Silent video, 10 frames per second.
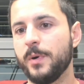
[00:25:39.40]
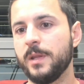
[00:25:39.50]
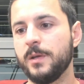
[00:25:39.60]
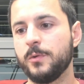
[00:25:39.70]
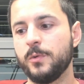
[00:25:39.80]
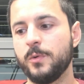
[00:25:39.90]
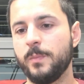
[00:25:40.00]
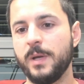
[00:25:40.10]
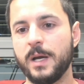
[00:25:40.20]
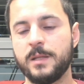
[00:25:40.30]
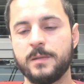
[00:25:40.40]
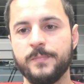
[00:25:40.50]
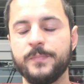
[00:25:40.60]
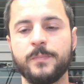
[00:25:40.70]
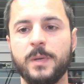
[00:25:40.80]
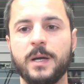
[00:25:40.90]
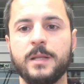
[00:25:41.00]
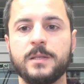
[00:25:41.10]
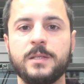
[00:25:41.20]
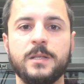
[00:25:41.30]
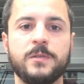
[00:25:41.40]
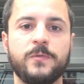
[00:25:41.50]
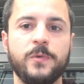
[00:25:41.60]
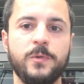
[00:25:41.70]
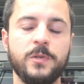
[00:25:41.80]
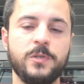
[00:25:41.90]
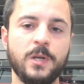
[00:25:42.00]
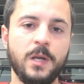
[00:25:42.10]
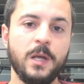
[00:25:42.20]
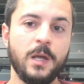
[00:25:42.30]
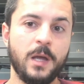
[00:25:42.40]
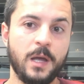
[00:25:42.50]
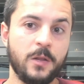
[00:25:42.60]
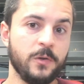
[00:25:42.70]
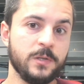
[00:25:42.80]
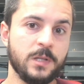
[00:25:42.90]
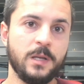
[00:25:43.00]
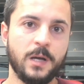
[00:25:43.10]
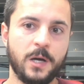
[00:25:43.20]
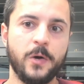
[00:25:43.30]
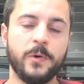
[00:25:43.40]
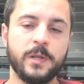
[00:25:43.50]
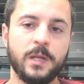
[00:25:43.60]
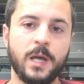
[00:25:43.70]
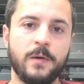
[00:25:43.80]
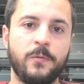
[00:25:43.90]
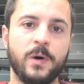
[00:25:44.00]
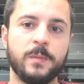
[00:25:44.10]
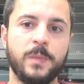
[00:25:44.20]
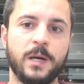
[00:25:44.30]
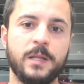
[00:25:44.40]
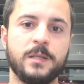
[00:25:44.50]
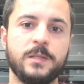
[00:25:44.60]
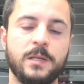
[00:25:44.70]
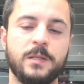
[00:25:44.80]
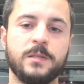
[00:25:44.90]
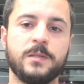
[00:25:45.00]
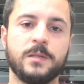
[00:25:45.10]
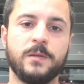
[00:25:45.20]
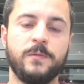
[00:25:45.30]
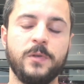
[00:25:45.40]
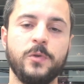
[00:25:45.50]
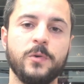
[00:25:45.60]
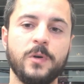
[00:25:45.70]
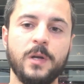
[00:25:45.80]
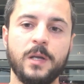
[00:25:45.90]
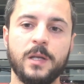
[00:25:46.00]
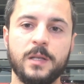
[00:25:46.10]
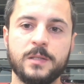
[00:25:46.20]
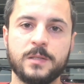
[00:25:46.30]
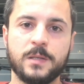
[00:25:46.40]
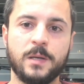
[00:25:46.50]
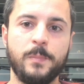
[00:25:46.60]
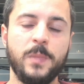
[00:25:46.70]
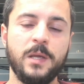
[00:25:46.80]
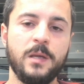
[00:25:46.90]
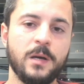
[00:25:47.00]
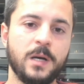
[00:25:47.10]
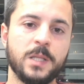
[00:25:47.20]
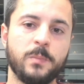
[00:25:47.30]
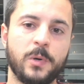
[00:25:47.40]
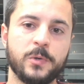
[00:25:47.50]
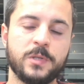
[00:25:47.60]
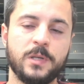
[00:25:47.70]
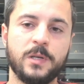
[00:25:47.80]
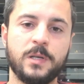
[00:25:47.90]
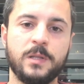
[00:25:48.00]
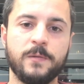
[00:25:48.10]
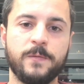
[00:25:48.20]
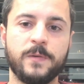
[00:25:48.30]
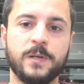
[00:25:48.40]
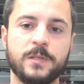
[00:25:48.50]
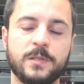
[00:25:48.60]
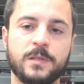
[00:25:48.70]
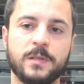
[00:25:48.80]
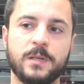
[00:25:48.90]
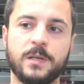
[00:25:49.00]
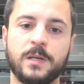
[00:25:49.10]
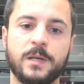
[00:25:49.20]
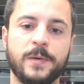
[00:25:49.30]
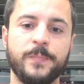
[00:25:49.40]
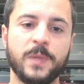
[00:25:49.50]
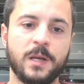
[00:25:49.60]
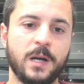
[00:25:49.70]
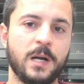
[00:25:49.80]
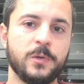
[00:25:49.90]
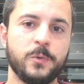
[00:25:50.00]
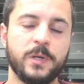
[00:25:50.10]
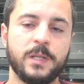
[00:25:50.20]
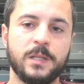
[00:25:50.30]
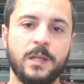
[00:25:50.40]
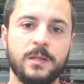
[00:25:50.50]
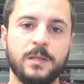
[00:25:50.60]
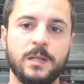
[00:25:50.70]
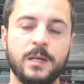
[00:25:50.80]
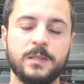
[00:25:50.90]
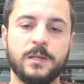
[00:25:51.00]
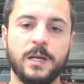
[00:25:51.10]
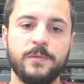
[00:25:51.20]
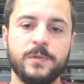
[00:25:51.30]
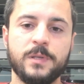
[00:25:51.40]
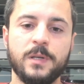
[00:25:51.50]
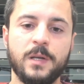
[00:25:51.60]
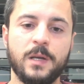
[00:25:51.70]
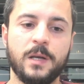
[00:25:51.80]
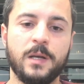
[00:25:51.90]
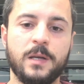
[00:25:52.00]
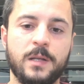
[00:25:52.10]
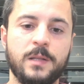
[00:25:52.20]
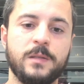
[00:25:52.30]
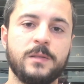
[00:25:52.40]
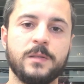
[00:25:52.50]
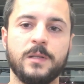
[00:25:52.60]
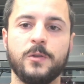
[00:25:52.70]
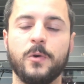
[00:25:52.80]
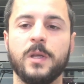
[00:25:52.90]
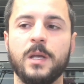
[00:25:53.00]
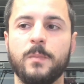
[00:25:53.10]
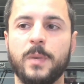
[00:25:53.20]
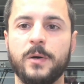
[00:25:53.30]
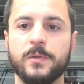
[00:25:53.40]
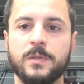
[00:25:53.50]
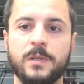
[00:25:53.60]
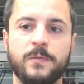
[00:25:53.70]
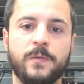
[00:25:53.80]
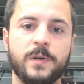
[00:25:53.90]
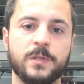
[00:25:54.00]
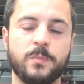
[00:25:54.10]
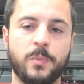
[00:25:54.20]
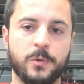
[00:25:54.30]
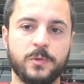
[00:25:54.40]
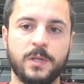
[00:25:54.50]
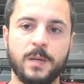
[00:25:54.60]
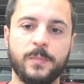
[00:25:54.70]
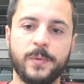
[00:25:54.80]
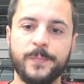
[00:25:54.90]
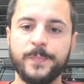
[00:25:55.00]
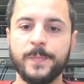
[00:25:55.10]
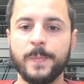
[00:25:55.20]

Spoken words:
I'm planning to do behind the scenes footage, and honestly I already have one behind the scenes video. It's me unboxing the first hardware that has arrived and talking about the first prototype.